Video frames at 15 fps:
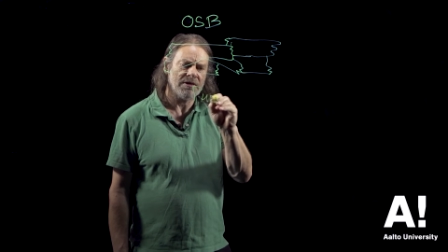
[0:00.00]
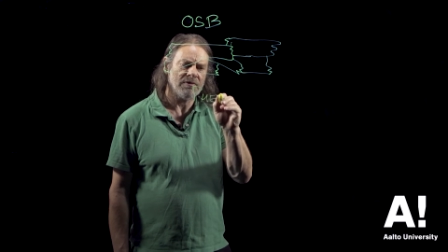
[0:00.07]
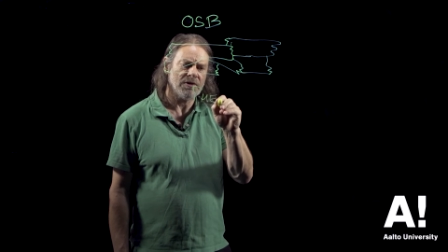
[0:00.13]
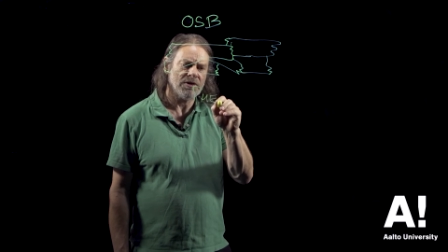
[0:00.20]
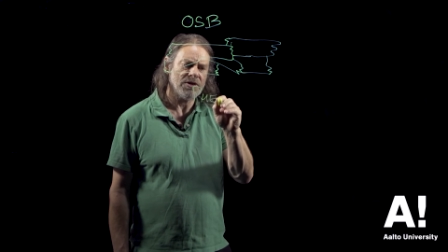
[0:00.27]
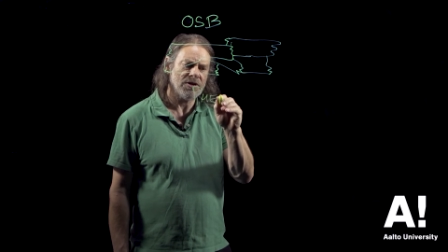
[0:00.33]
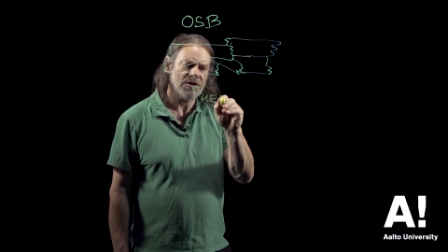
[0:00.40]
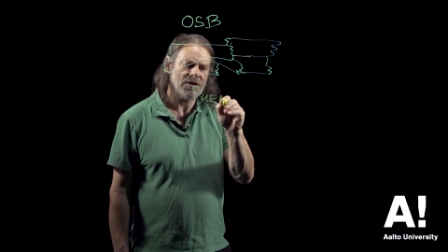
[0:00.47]

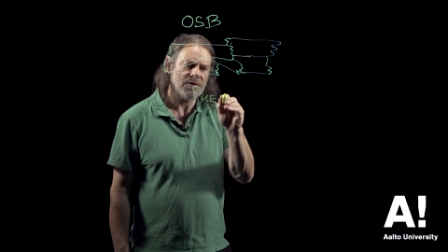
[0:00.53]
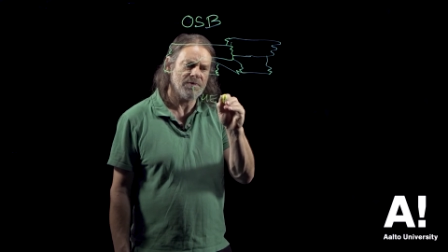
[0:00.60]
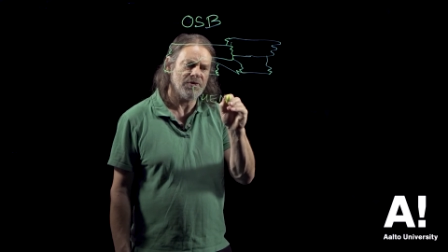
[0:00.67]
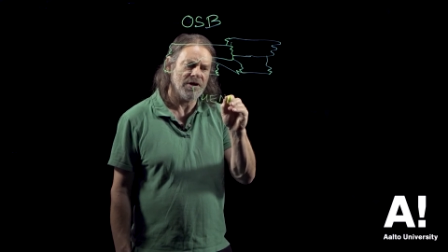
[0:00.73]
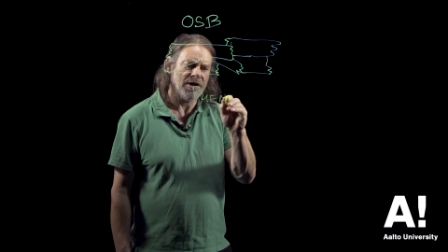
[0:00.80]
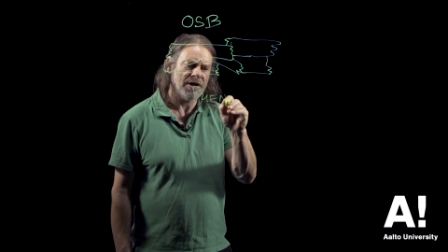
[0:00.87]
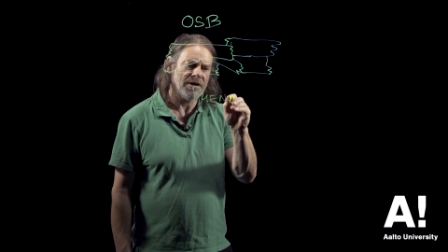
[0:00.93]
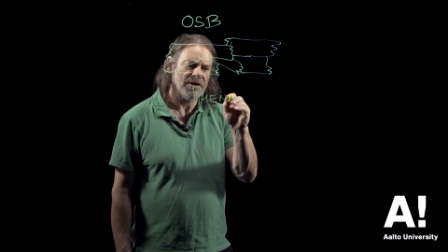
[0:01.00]
which is
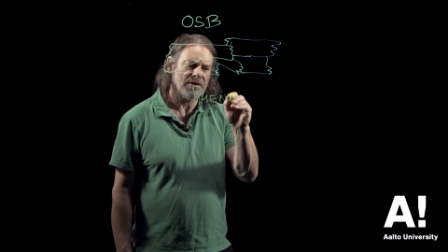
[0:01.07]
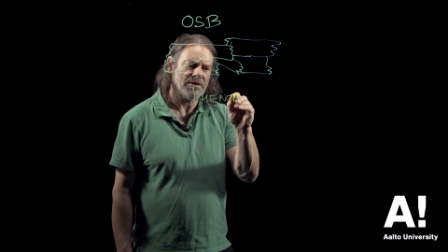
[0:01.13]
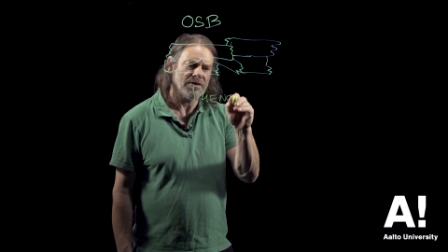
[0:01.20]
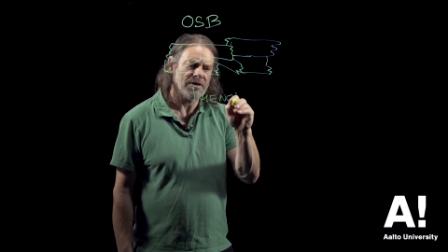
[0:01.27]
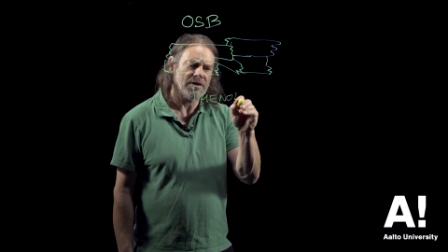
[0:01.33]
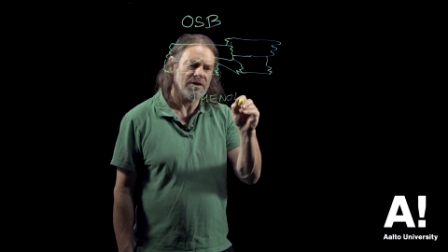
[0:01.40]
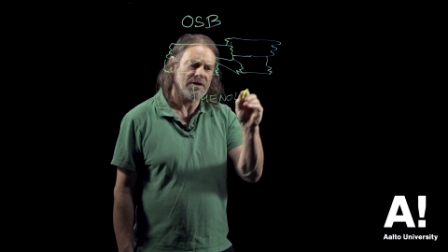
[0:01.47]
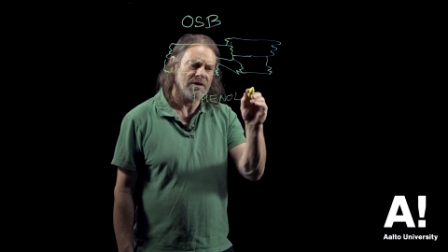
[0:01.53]
sprayed
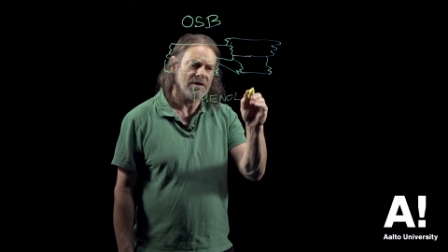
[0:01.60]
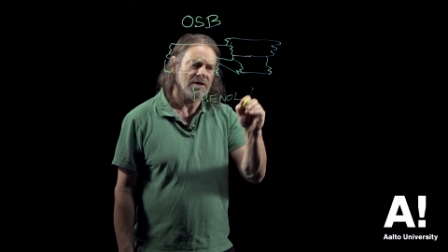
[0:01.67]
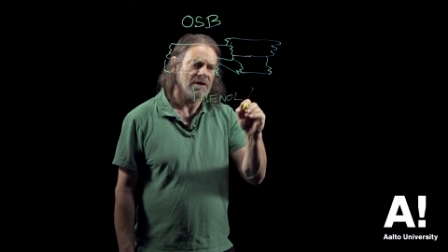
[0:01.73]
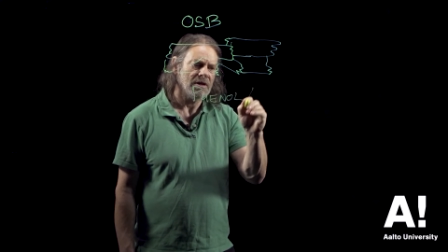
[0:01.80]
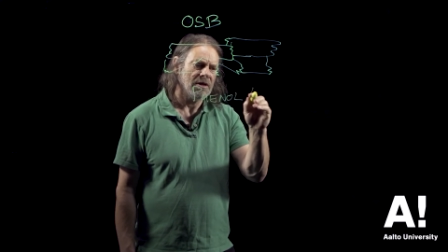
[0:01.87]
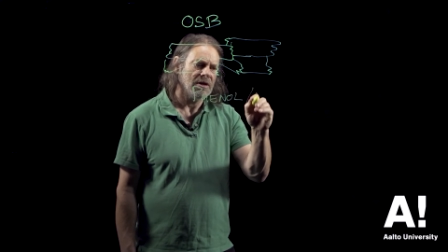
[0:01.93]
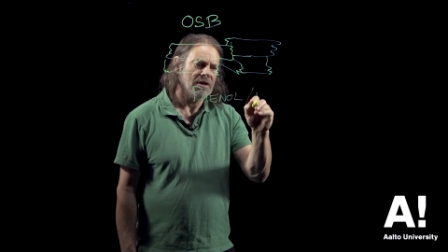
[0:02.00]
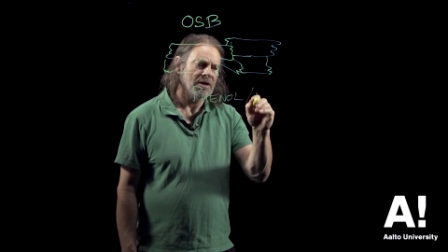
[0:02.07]
onto the
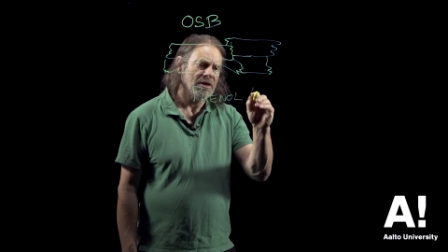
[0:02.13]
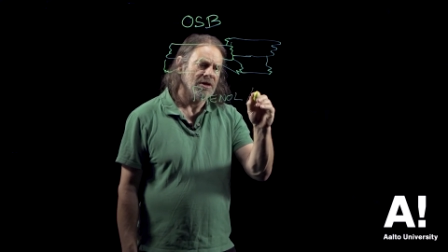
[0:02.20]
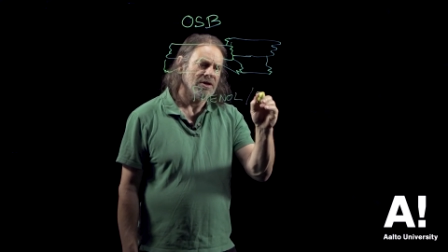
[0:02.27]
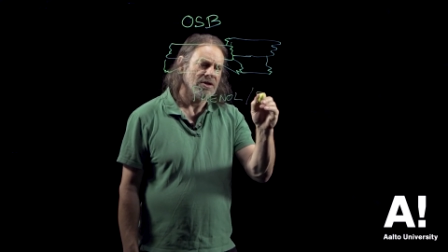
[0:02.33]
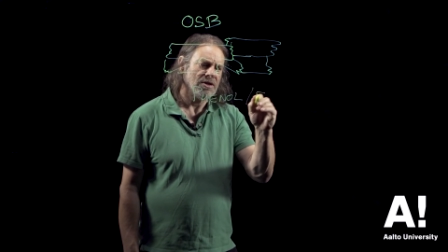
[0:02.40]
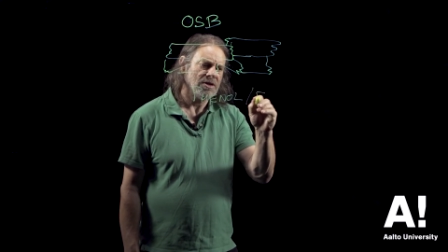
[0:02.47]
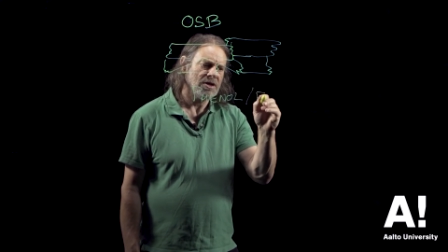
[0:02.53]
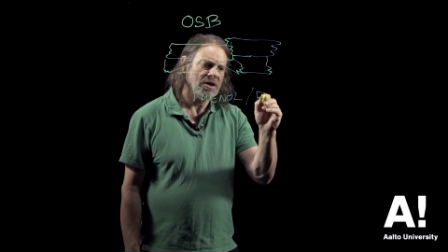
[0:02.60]

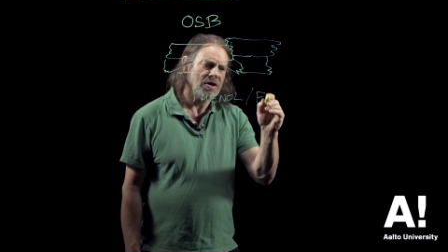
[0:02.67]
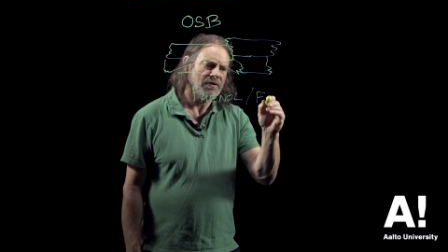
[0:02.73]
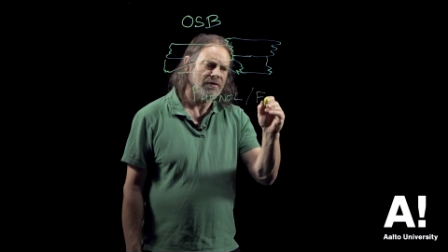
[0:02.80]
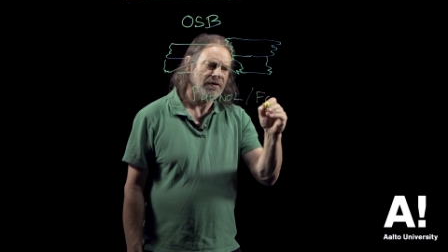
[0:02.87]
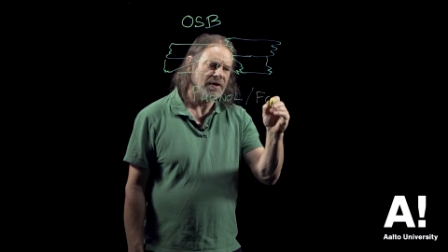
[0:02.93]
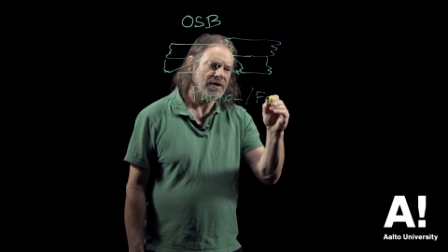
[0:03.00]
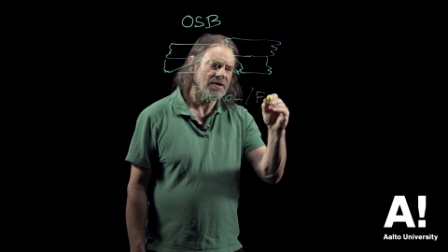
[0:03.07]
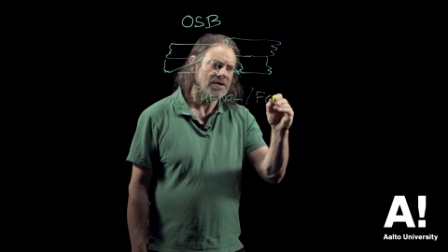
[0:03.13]

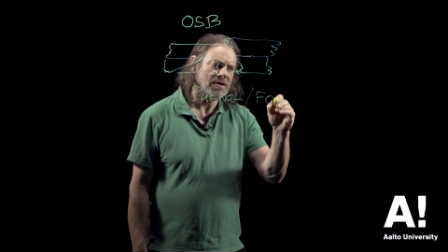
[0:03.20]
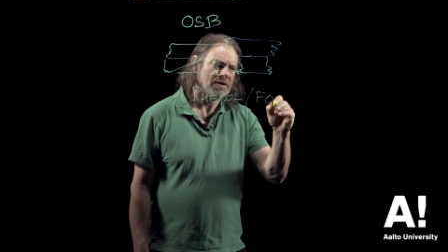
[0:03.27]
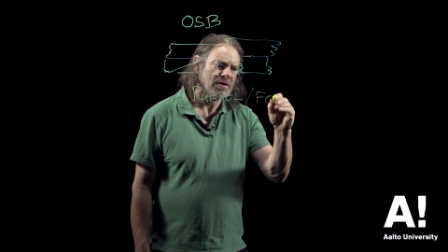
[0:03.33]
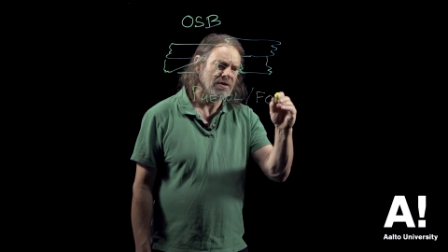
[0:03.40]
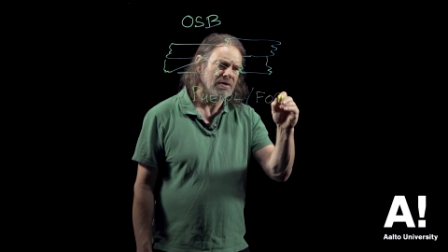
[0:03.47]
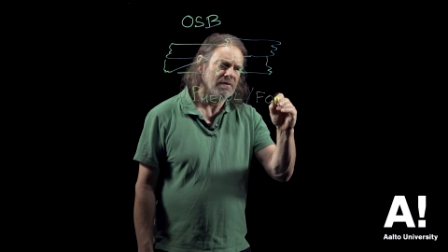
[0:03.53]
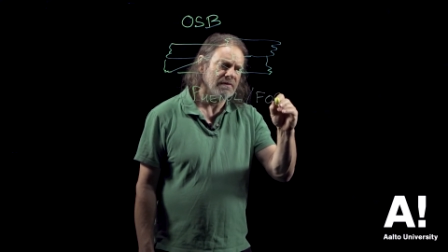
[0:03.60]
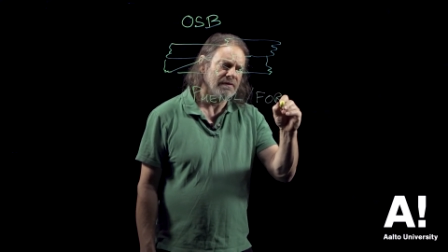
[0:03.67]
surface
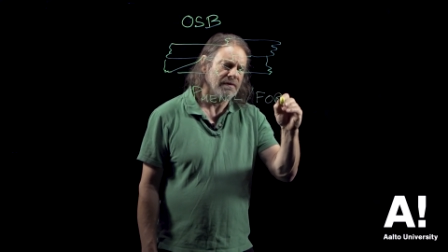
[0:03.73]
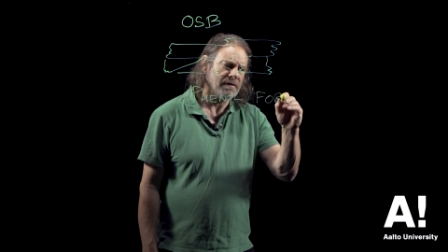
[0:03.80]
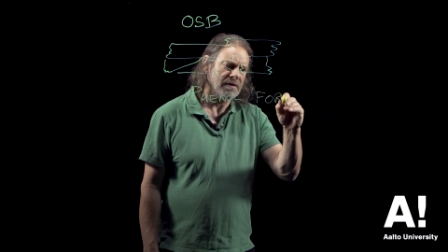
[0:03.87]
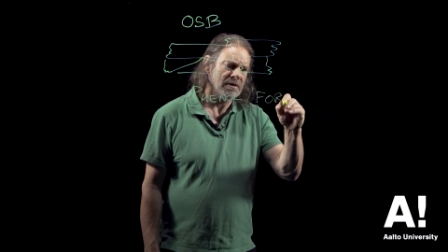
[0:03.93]
of